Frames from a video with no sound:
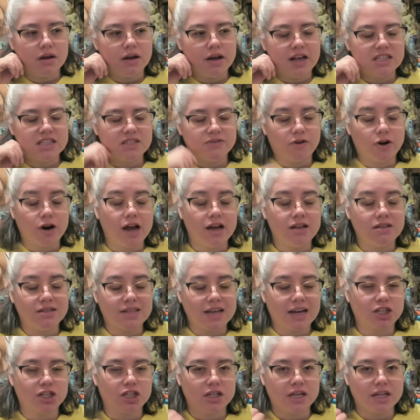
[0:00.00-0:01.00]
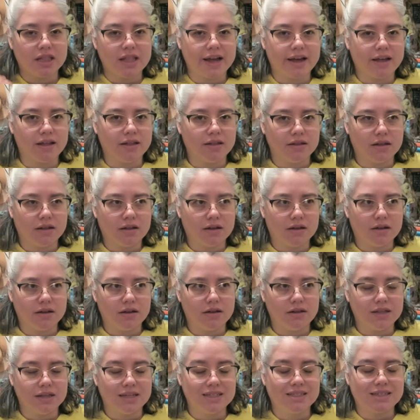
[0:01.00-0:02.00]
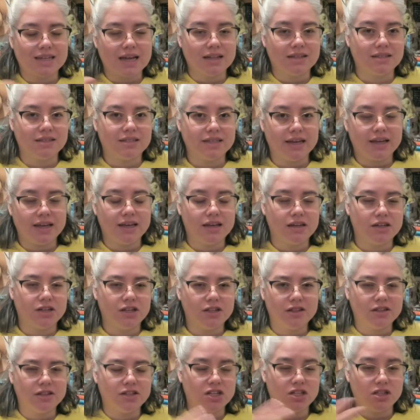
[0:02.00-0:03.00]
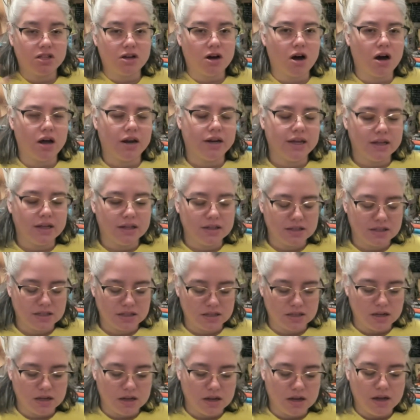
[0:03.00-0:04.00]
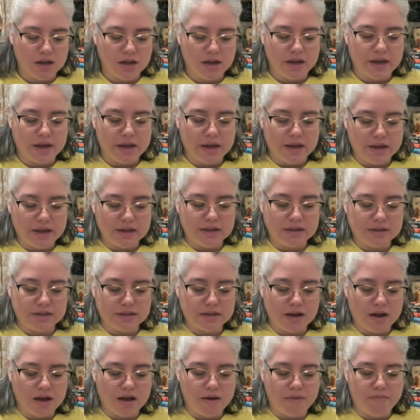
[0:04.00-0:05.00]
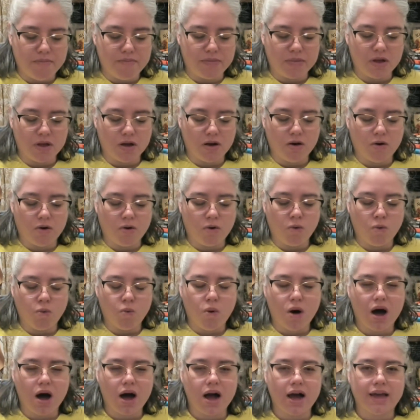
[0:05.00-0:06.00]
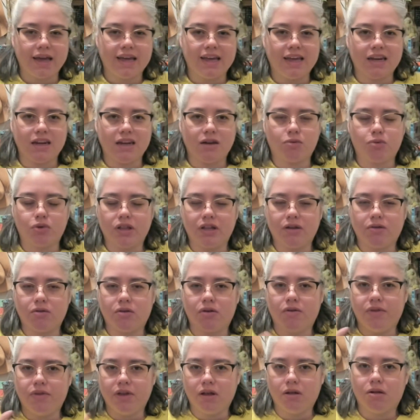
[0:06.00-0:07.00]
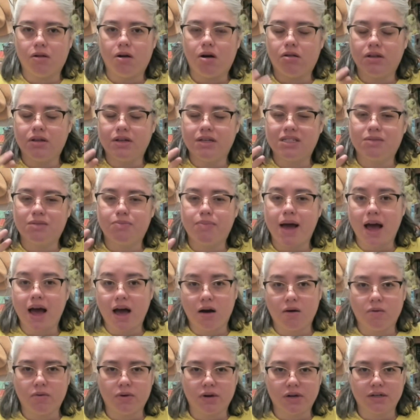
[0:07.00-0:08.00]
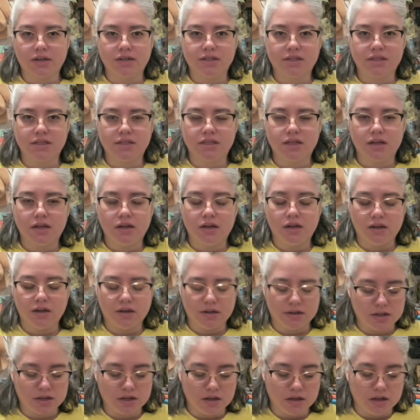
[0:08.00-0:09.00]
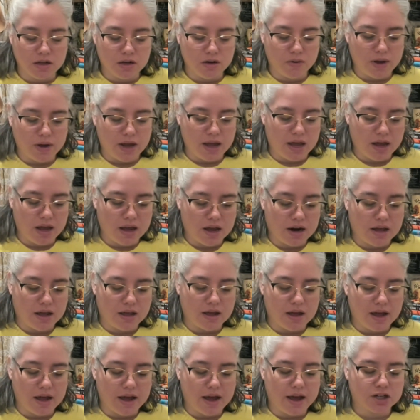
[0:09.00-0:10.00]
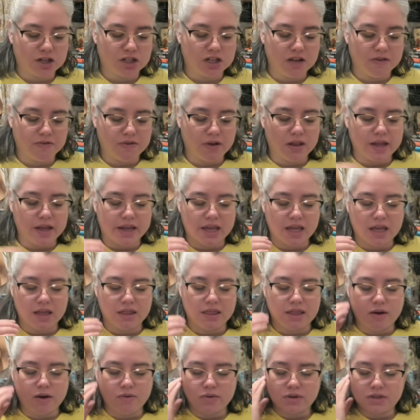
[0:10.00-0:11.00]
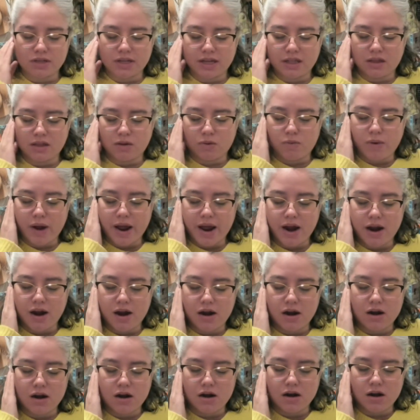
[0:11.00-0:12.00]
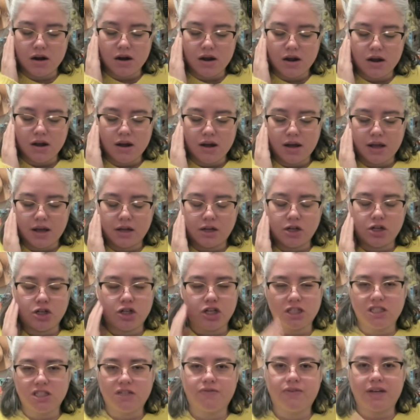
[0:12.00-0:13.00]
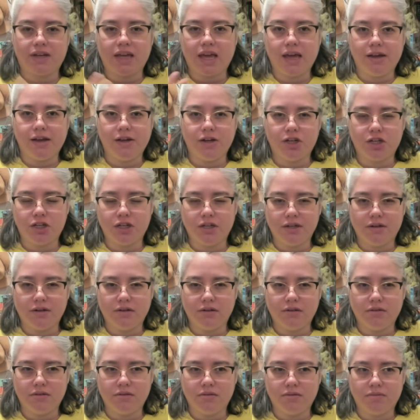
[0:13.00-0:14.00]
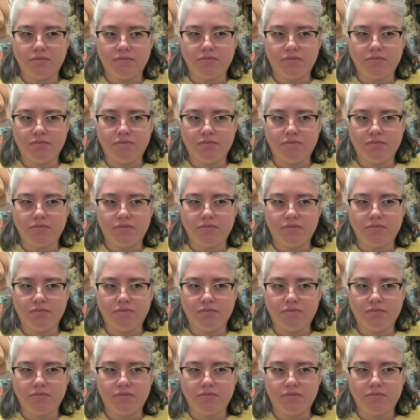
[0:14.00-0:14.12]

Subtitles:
as far as actually like Lestat saying it to the audience, is why he didn't really reveal all his powers to Louis. And I actually felt like that was like the rare justification